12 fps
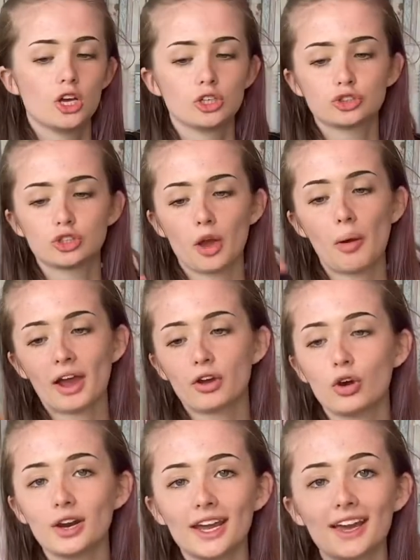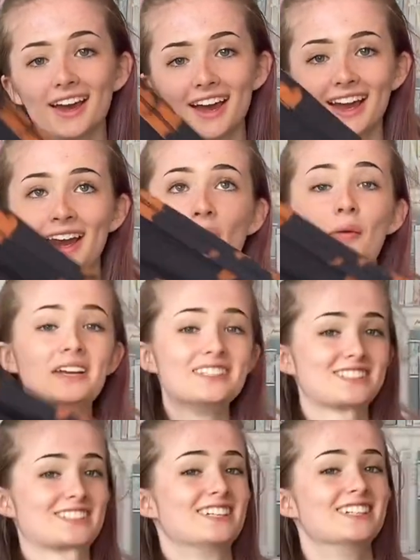so I cut it, and now it
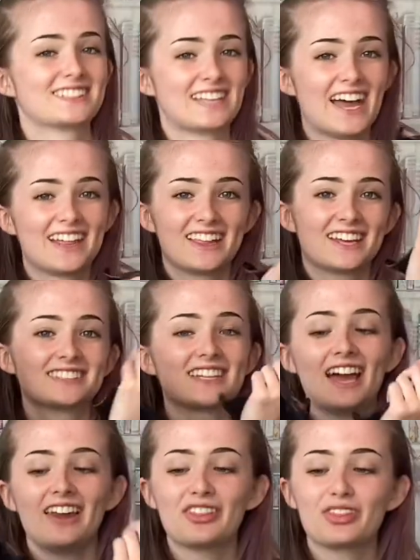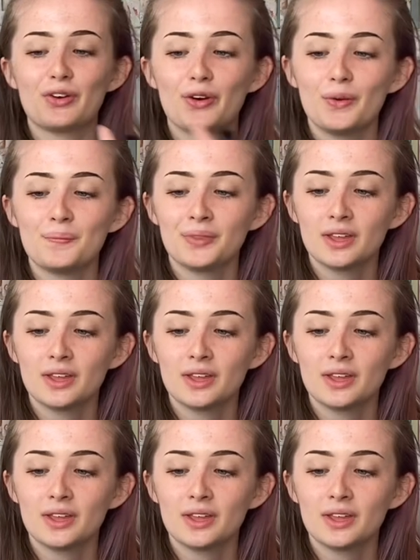just looks like this, and I thought,